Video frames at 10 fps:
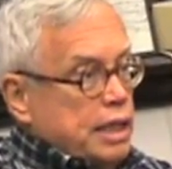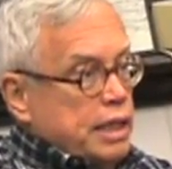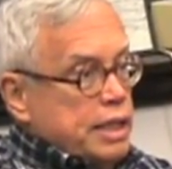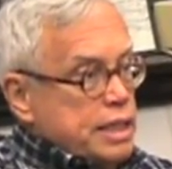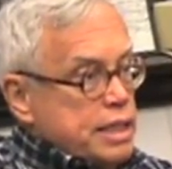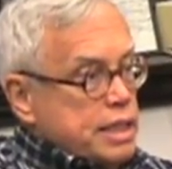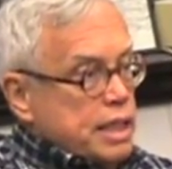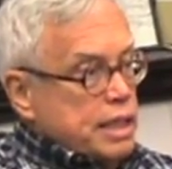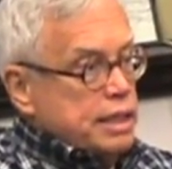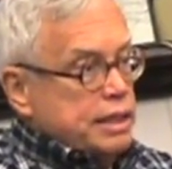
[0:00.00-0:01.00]
is
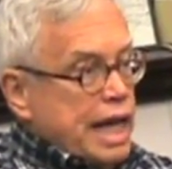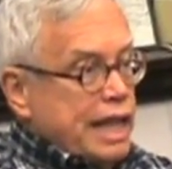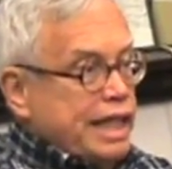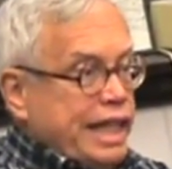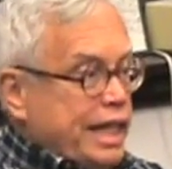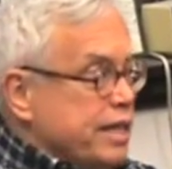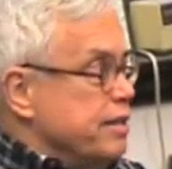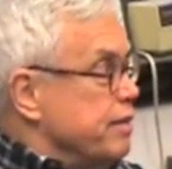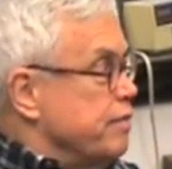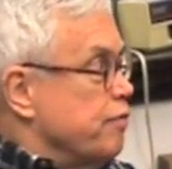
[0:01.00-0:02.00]
not needed
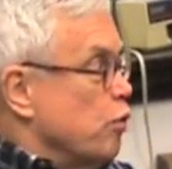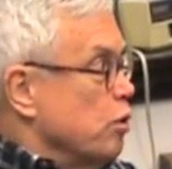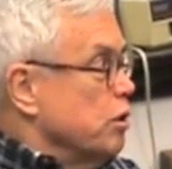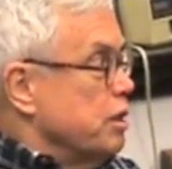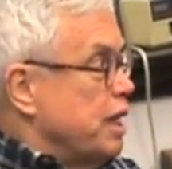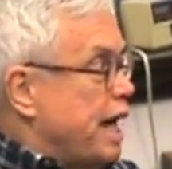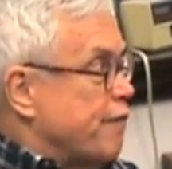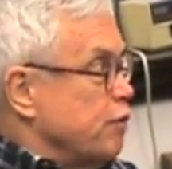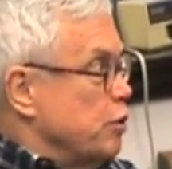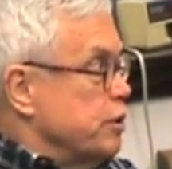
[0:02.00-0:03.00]
for
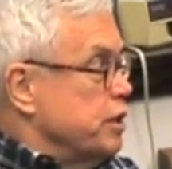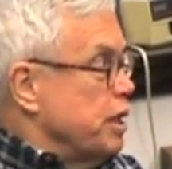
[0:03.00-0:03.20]
affluent